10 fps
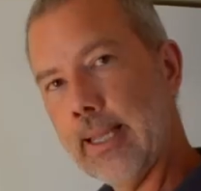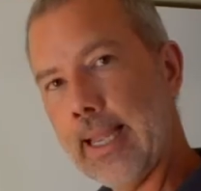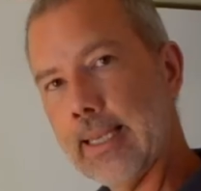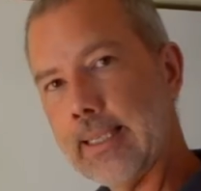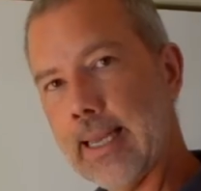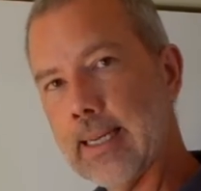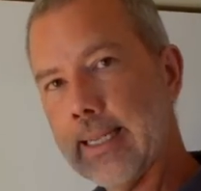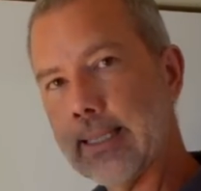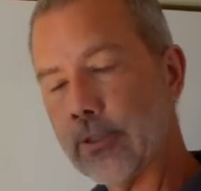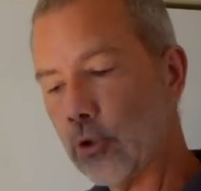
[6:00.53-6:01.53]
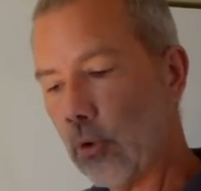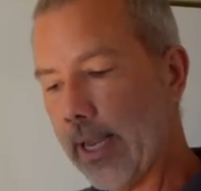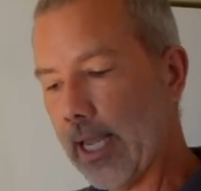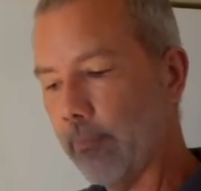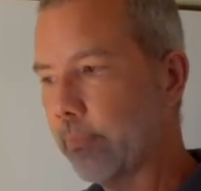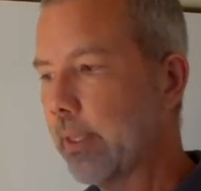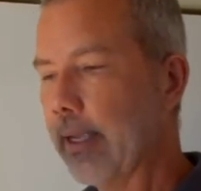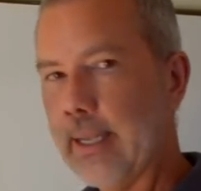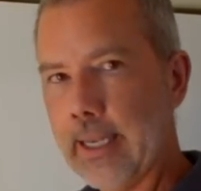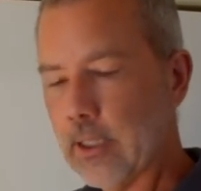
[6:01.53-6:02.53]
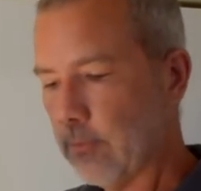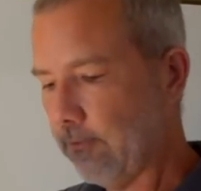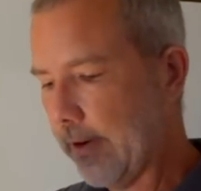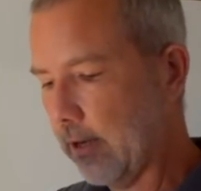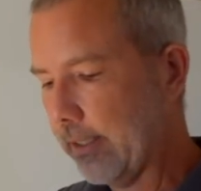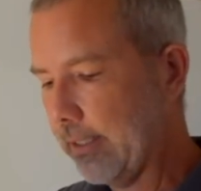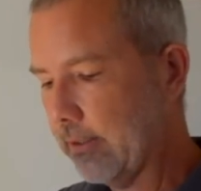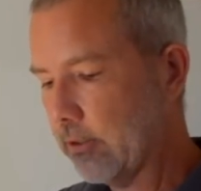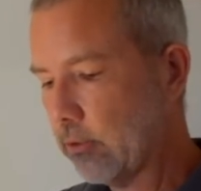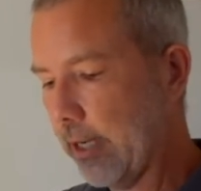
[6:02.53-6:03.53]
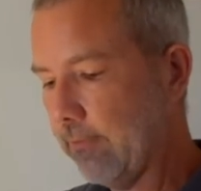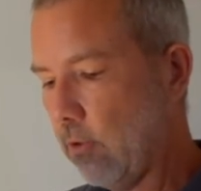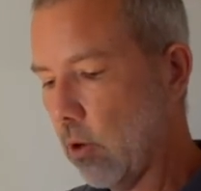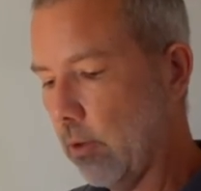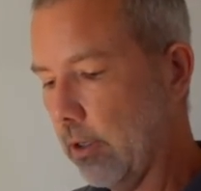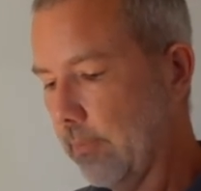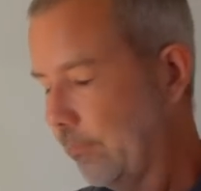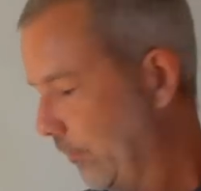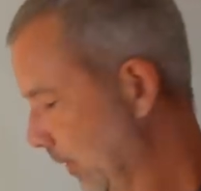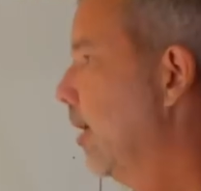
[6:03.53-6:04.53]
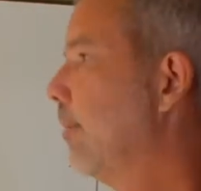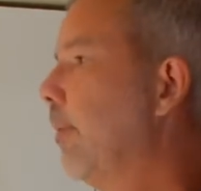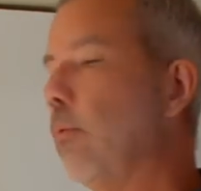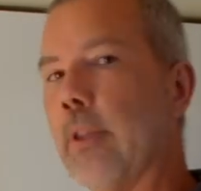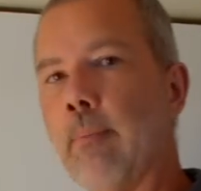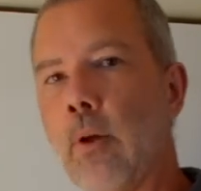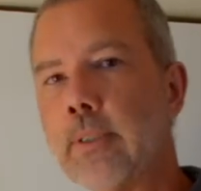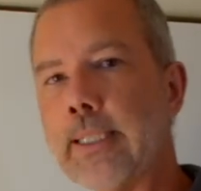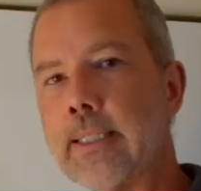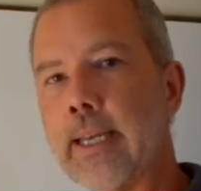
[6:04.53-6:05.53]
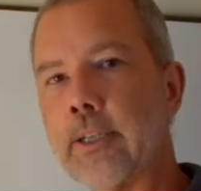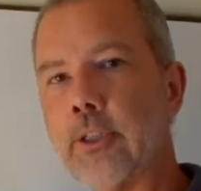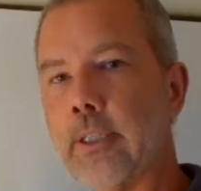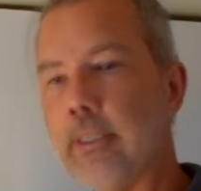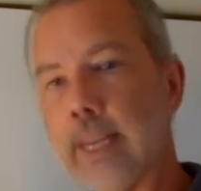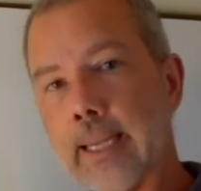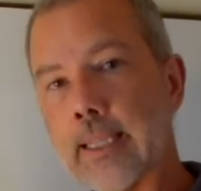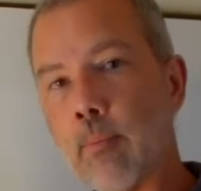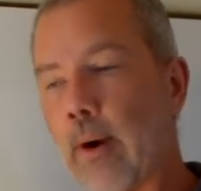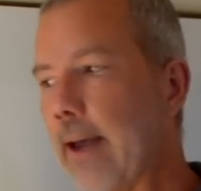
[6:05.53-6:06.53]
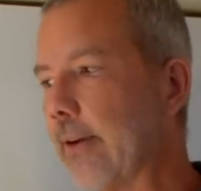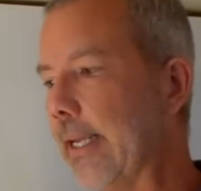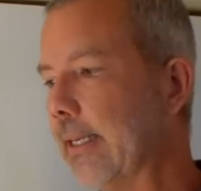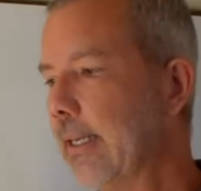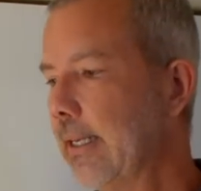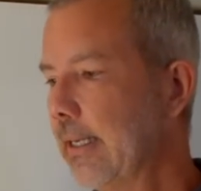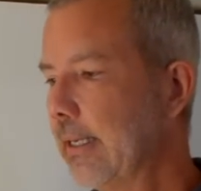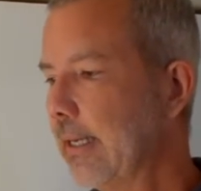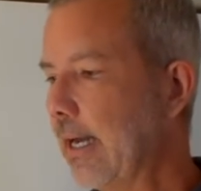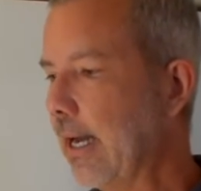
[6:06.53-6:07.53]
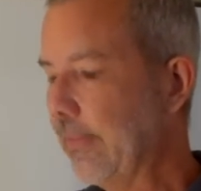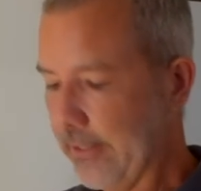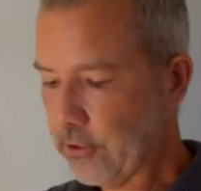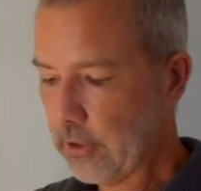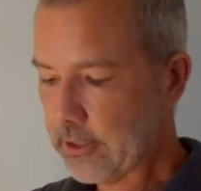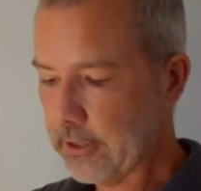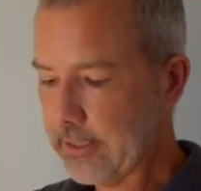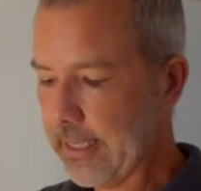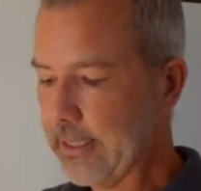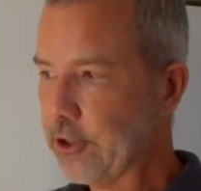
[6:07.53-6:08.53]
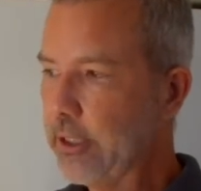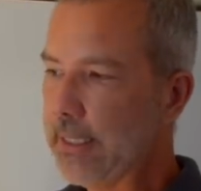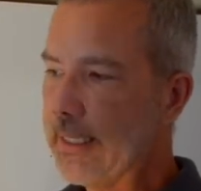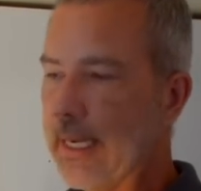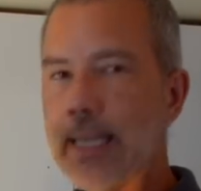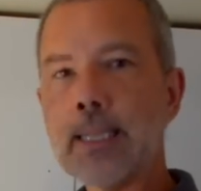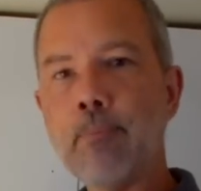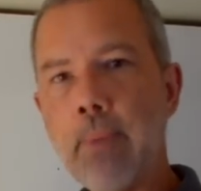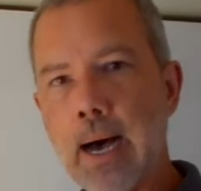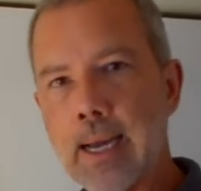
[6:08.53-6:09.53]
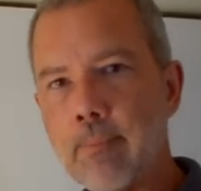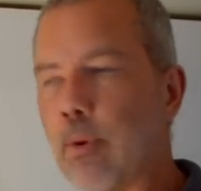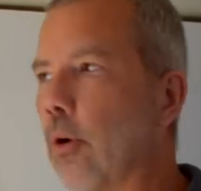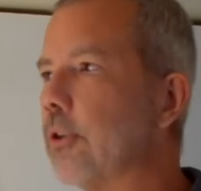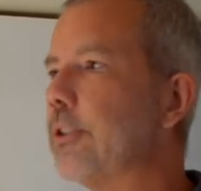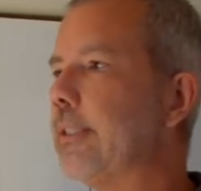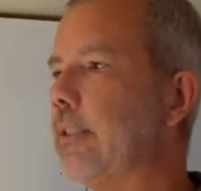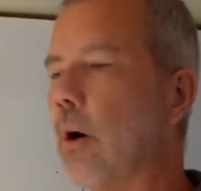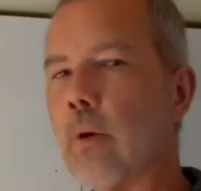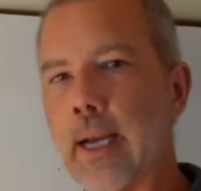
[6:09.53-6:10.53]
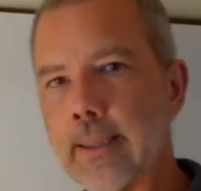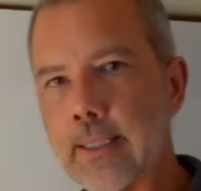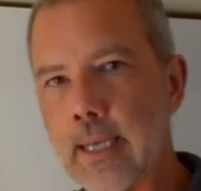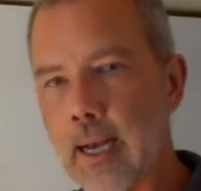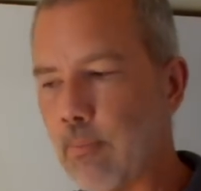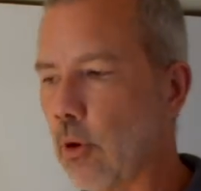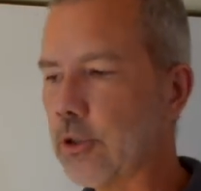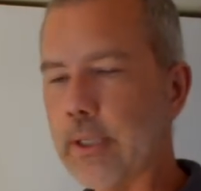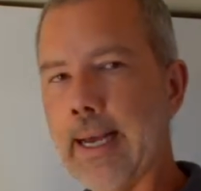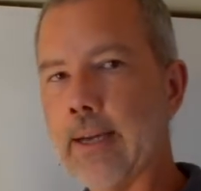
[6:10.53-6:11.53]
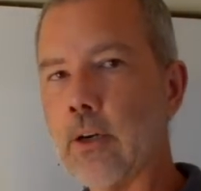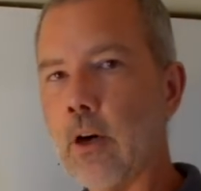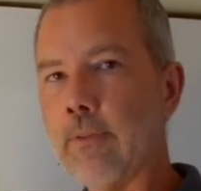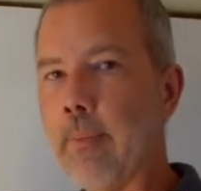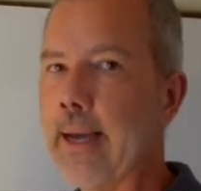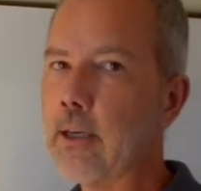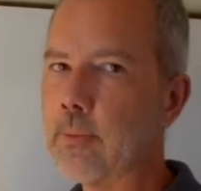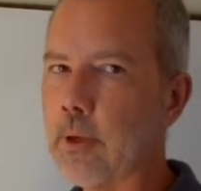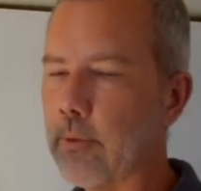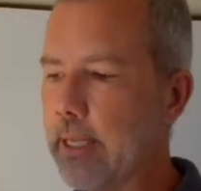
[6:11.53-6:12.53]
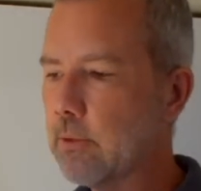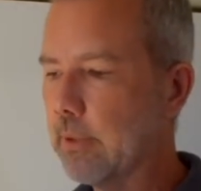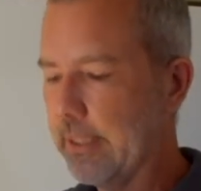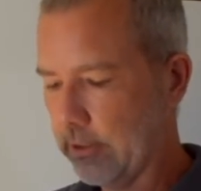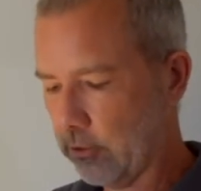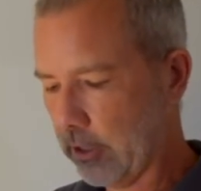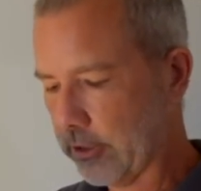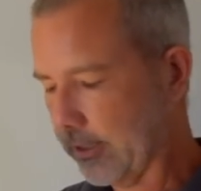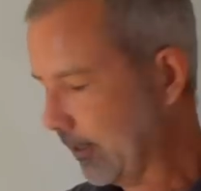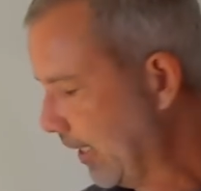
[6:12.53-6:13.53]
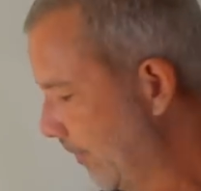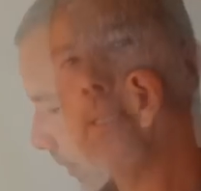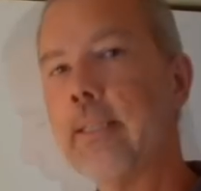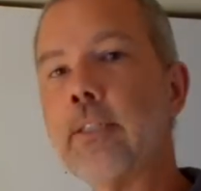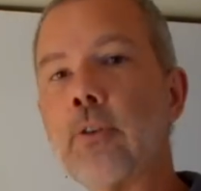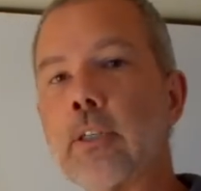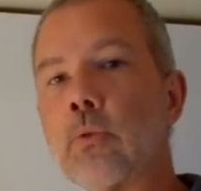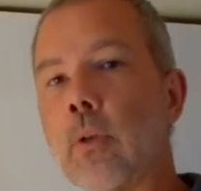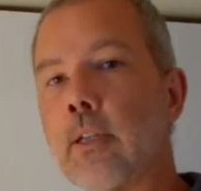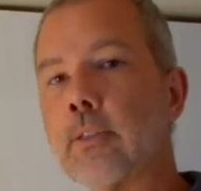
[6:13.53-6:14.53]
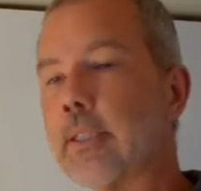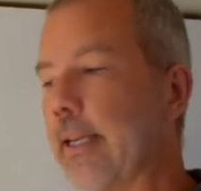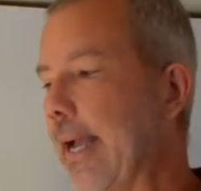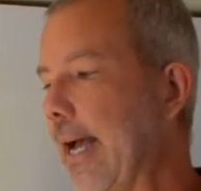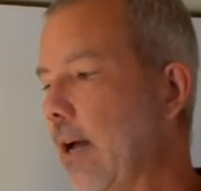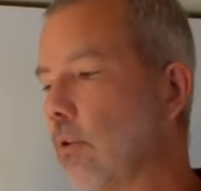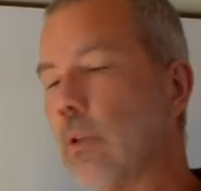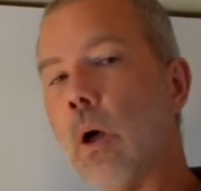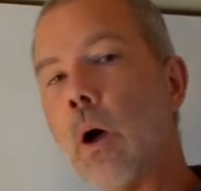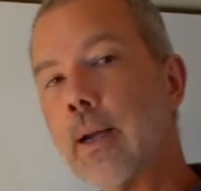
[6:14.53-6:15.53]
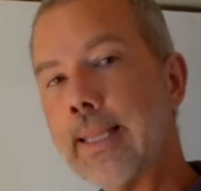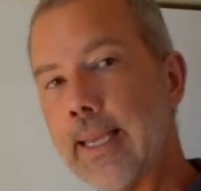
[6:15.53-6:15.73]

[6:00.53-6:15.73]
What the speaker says: antenna like this tram, it's fairly straightforward. But with a multi-section like the Browning, the instructions say that you need to cut the bottom portion, don't cut the top portion. I don't know if it matters, but that's what the instructions say. Instructions will also tell you how long the